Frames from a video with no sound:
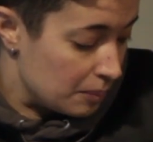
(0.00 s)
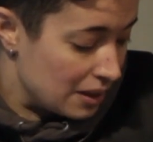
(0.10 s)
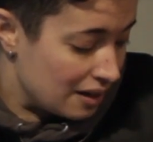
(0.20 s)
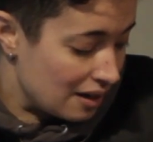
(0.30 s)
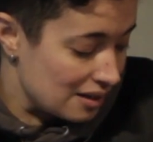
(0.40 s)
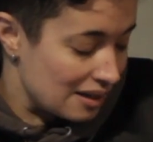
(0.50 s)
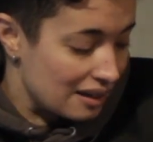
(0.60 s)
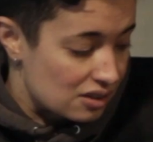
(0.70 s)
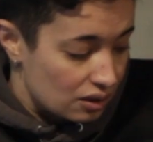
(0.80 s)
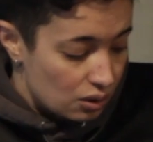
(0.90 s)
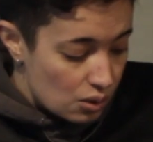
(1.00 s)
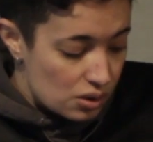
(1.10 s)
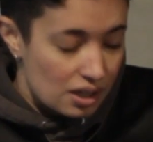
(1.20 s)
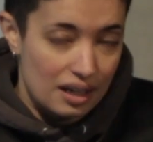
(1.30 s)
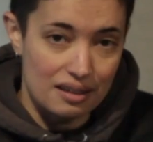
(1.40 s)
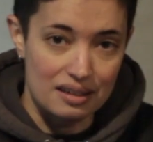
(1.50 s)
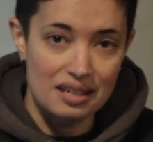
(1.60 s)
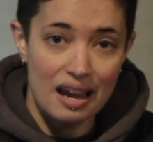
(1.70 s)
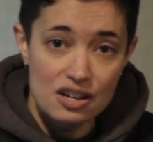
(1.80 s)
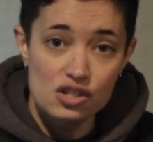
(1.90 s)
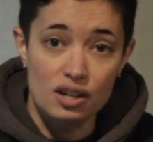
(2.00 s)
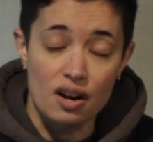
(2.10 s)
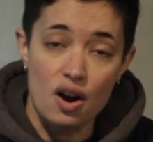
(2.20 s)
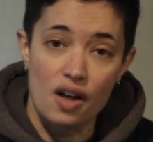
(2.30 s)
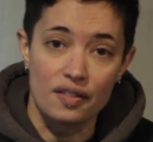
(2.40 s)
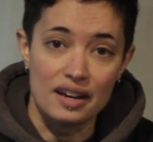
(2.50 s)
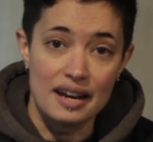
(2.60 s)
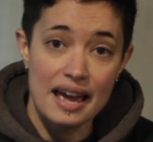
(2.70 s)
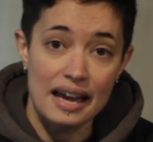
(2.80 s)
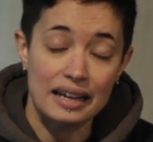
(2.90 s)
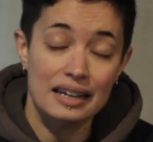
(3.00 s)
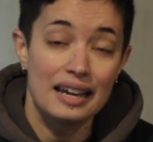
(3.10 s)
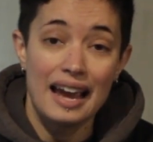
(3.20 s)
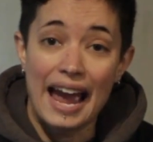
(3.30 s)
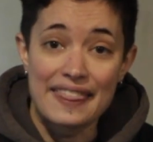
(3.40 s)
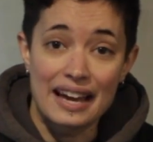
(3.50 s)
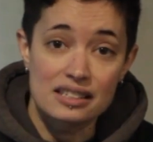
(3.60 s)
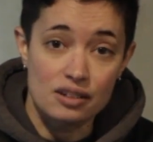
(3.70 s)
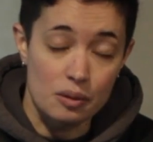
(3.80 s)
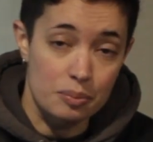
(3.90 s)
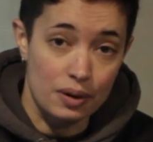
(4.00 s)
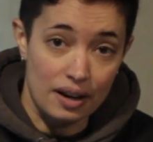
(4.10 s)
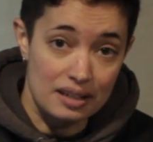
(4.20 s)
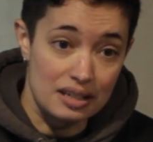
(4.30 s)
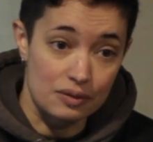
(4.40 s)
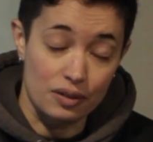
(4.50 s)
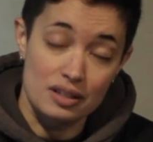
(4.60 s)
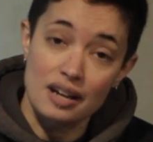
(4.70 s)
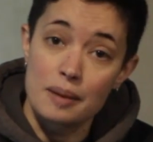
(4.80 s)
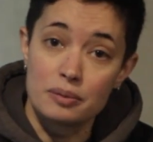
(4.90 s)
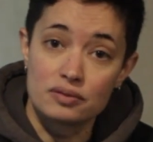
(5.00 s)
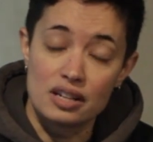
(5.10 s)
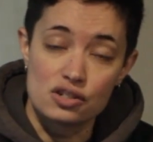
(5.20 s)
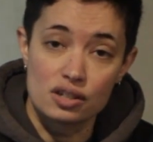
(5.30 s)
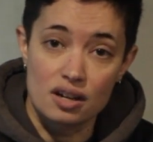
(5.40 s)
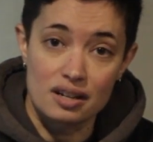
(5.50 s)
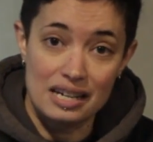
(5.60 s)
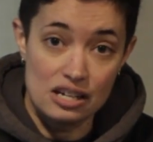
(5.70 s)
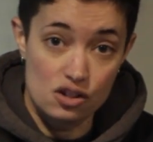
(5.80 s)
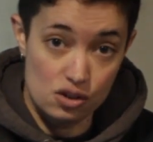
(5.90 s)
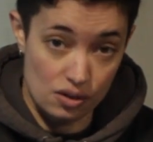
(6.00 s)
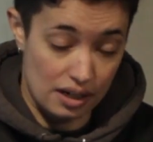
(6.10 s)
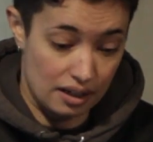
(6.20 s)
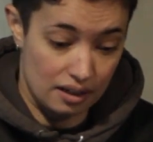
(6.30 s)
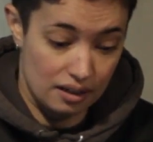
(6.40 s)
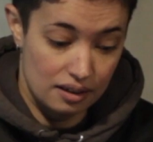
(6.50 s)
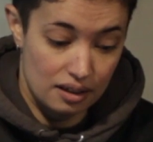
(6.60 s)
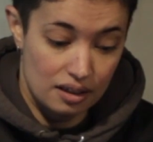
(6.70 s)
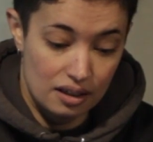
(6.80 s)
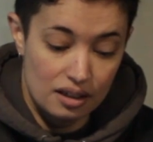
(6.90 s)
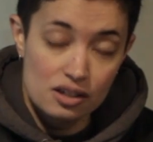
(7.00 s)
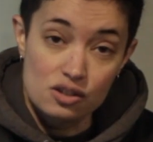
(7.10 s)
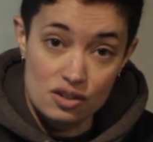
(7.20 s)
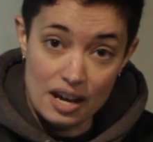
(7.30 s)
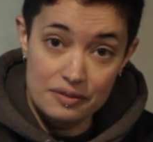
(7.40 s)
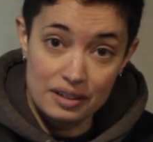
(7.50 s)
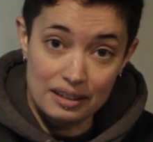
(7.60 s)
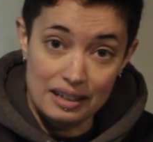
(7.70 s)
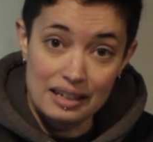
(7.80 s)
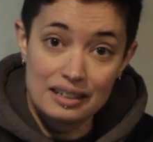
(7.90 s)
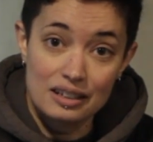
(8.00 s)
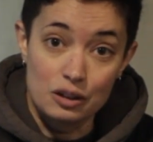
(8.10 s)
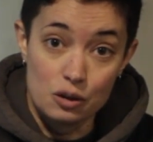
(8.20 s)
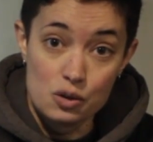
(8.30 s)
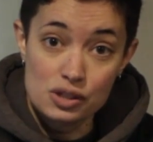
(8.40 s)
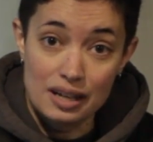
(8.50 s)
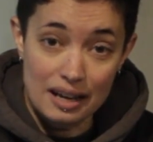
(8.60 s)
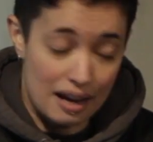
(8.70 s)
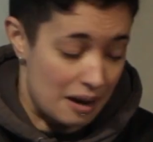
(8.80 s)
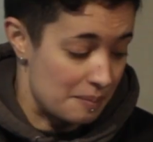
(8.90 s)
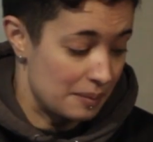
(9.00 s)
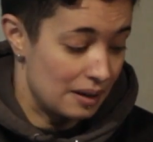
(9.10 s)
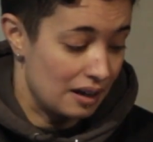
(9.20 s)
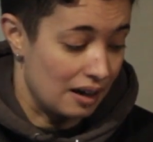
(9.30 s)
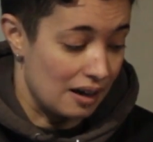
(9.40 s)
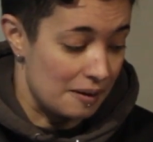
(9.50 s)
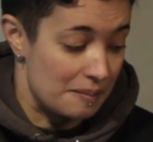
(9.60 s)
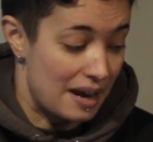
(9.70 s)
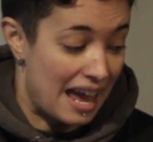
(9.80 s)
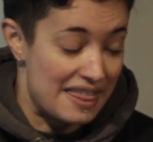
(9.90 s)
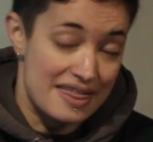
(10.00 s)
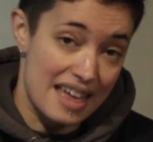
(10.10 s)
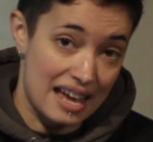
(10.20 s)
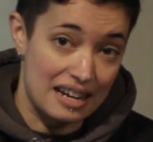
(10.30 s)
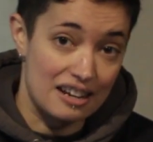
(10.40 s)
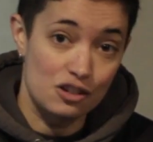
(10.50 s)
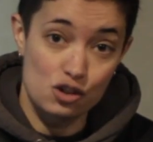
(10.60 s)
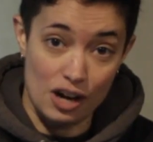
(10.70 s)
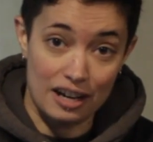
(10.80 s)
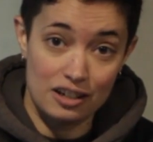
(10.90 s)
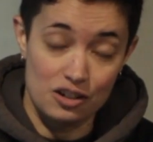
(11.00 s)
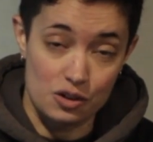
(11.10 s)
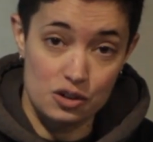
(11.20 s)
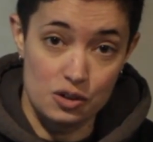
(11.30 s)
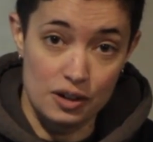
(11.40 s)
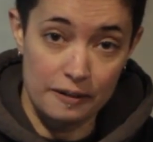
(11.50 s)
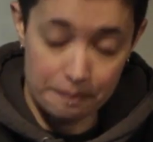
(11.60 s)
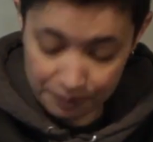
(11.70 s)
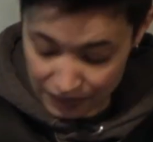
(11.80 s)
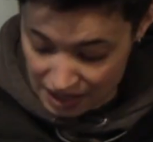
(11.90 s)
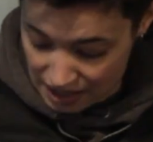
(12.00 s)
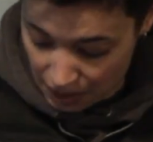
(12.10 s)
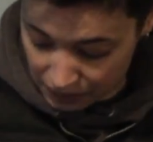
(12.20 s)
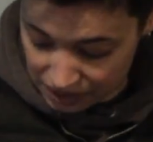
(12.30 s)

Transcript: because it's loosening the tension on the neck, and that's going to put a different type of tension on each string. So definitely loosen it up and then check your tuning. Now